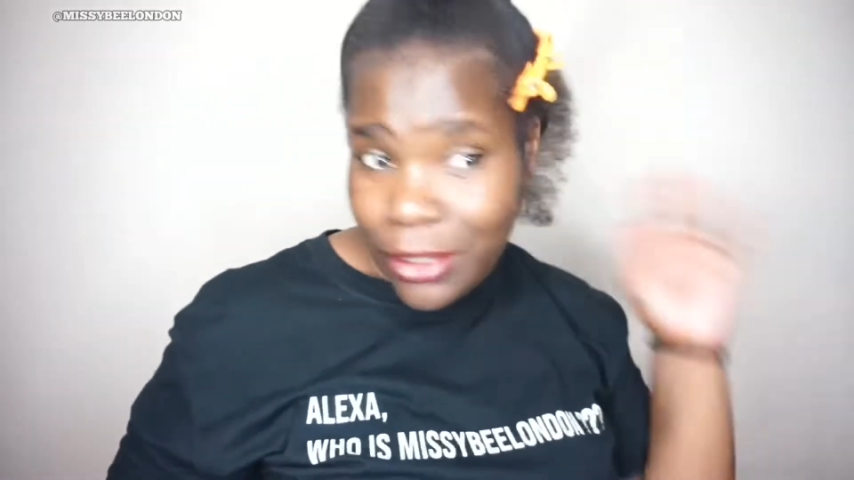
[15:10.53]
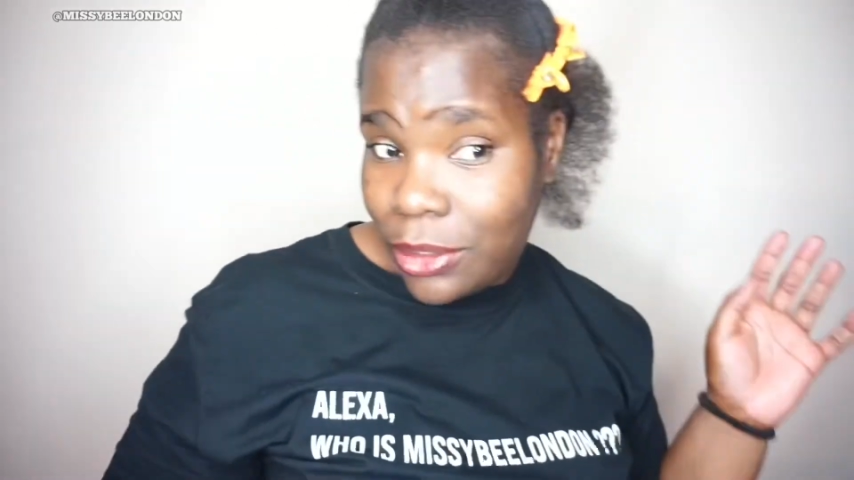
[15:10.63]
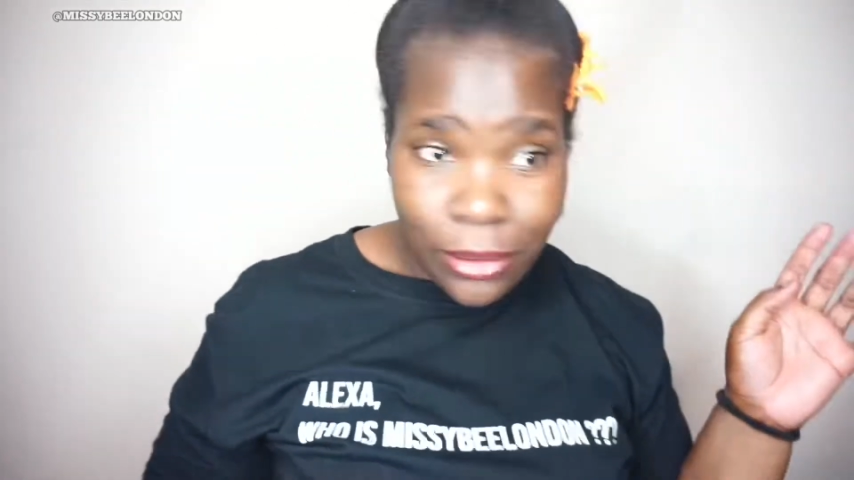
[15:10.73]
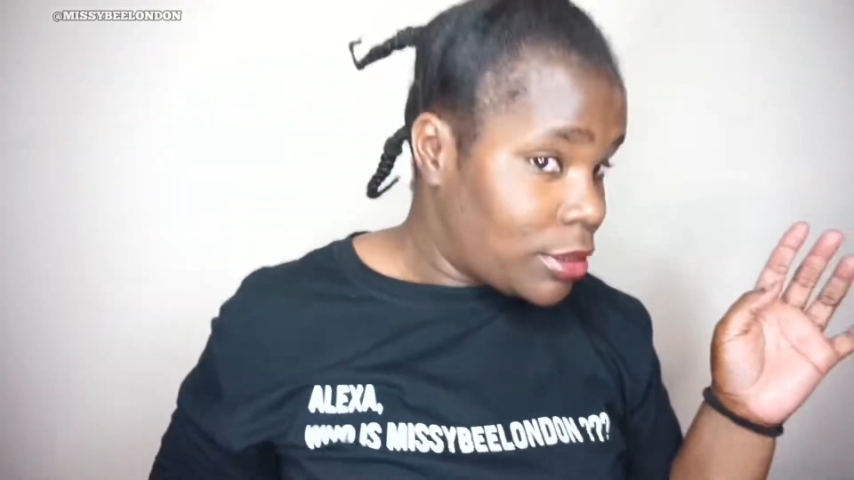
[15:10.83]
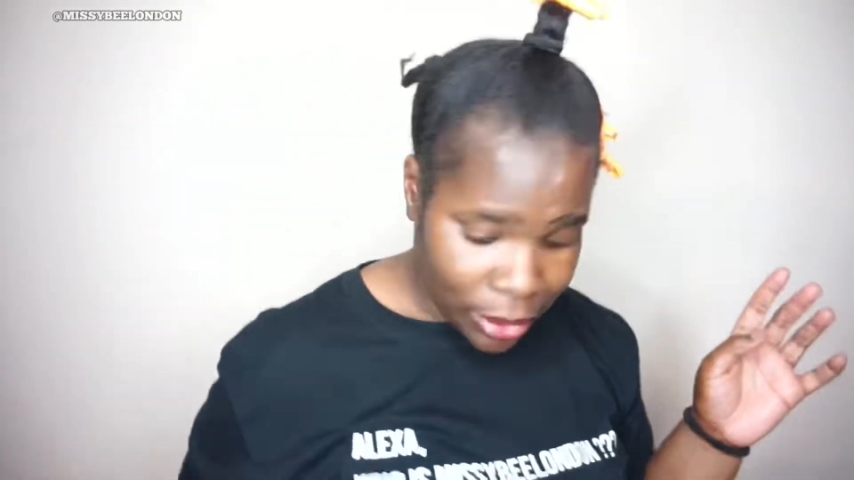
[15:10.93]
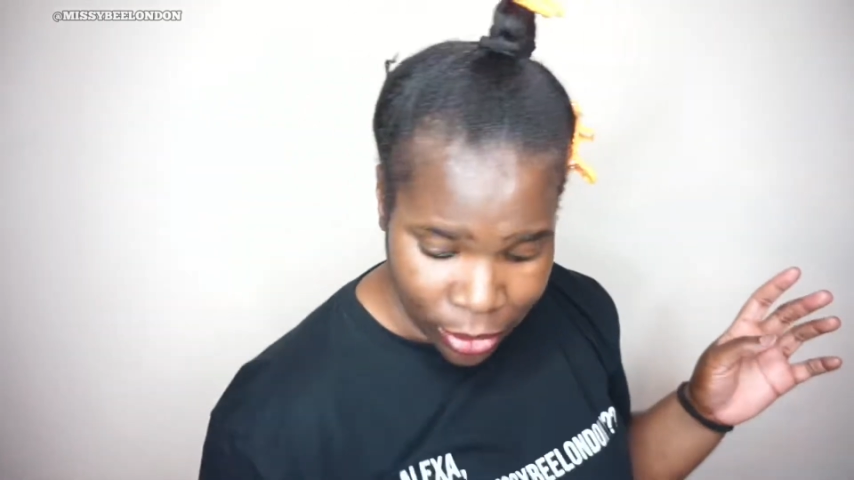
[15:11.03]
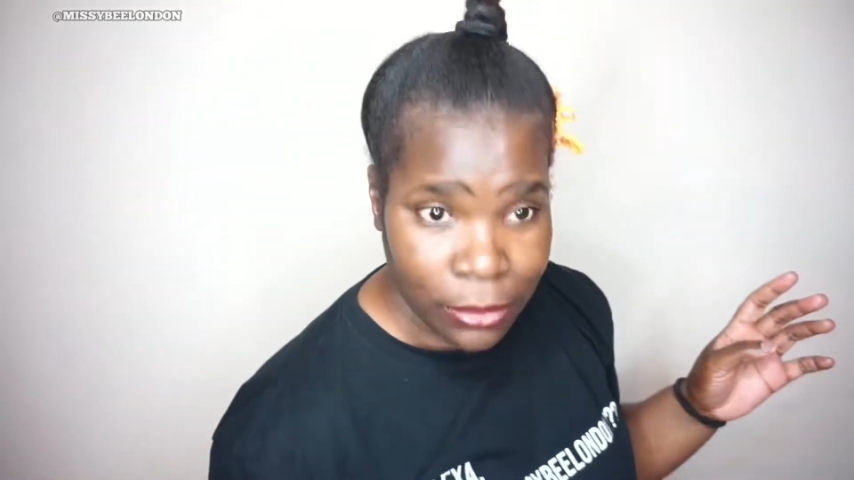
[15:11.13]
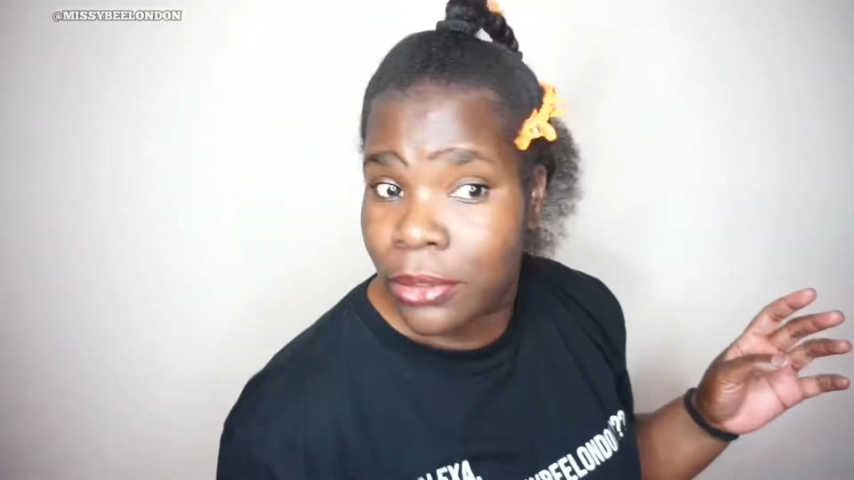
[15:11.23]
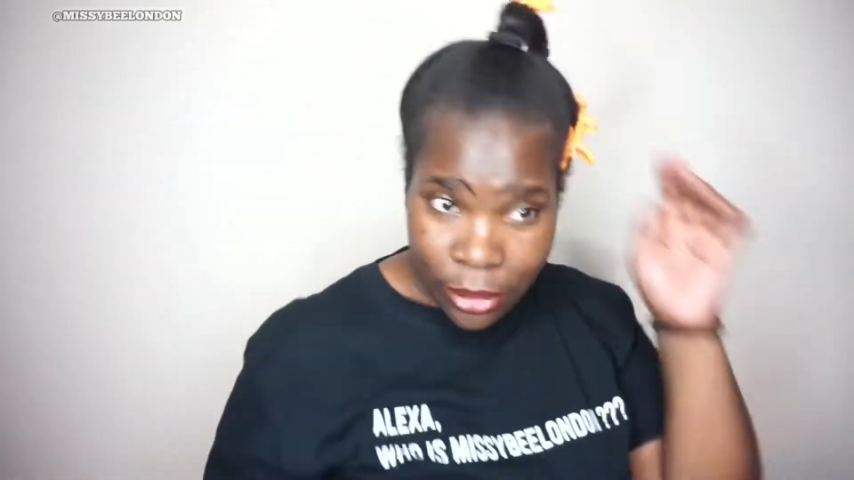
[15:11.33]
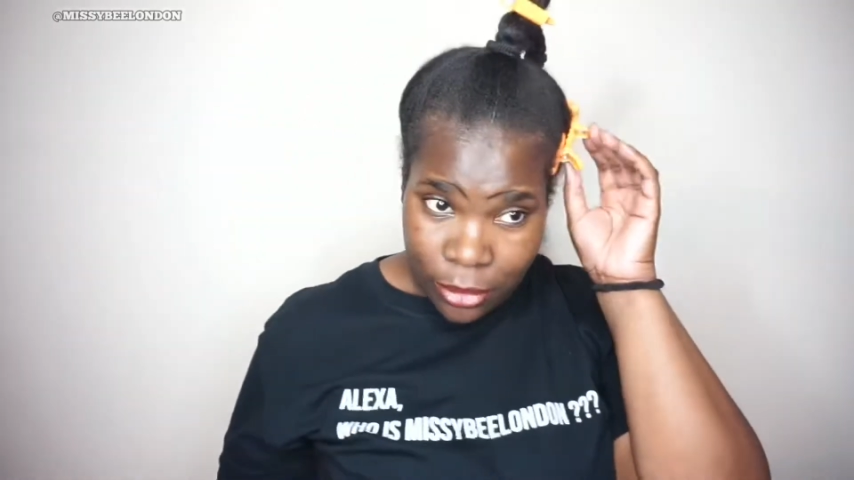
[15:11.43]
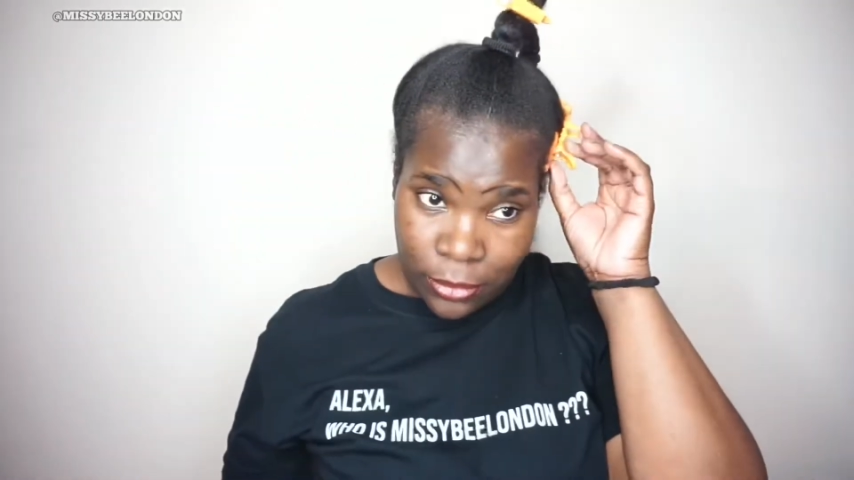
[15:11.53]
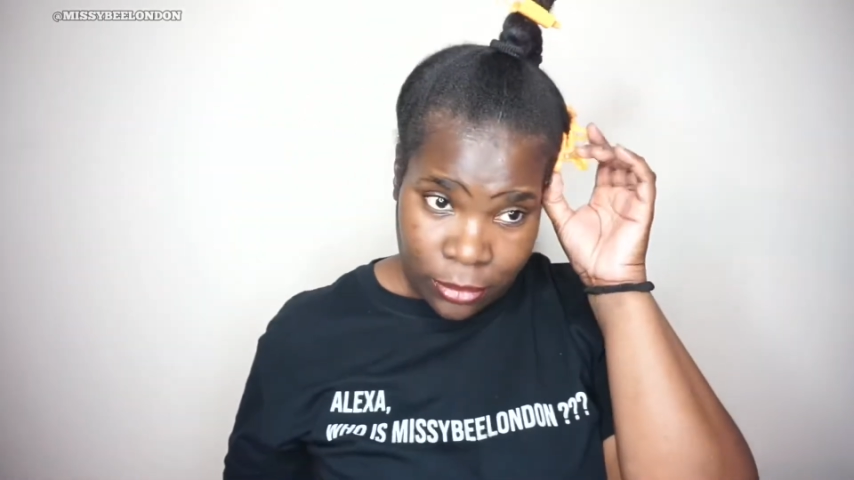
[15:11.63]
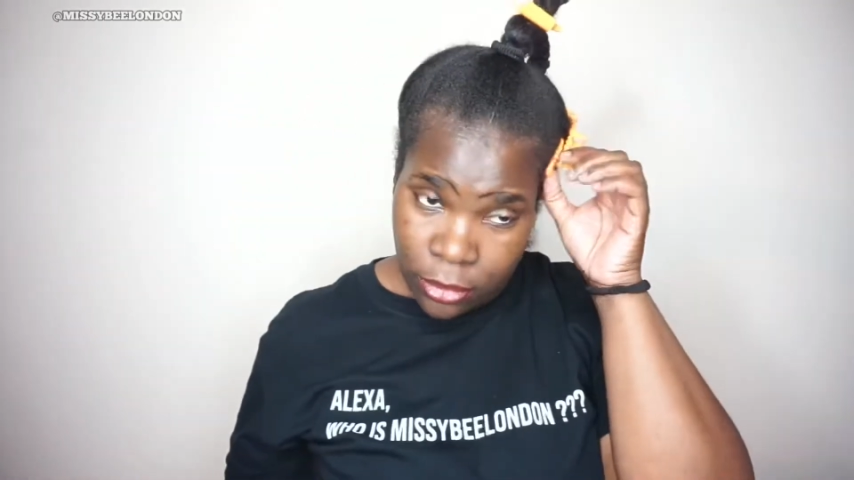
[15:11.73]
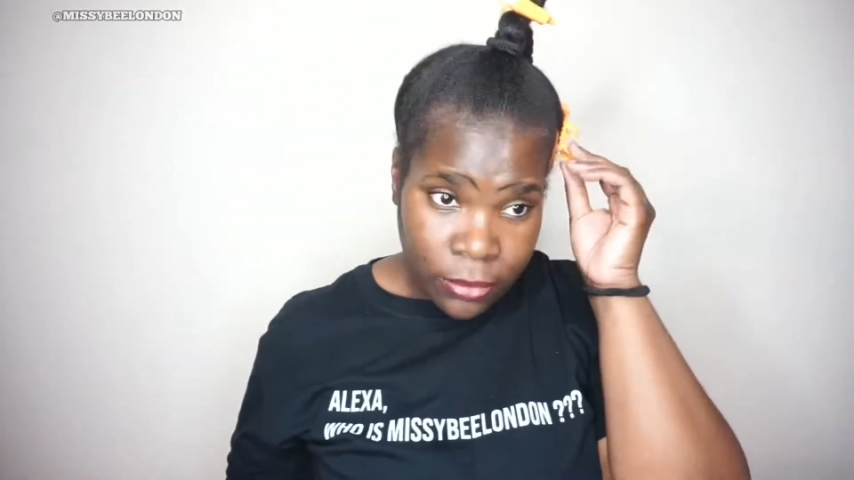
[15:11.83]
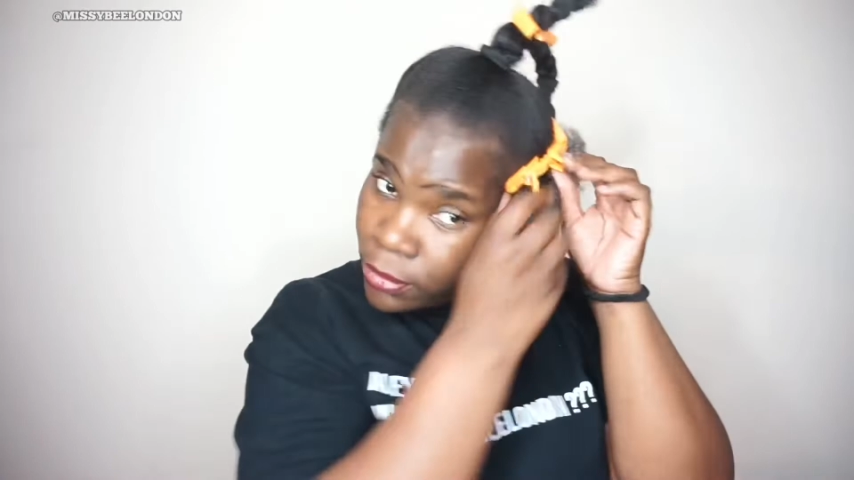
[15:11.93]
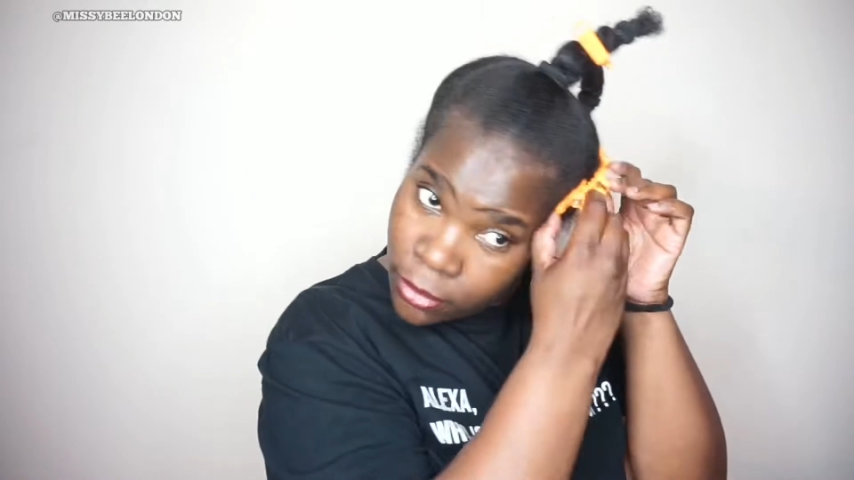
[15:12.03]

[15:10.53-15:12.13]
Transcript: trim. Look at the line.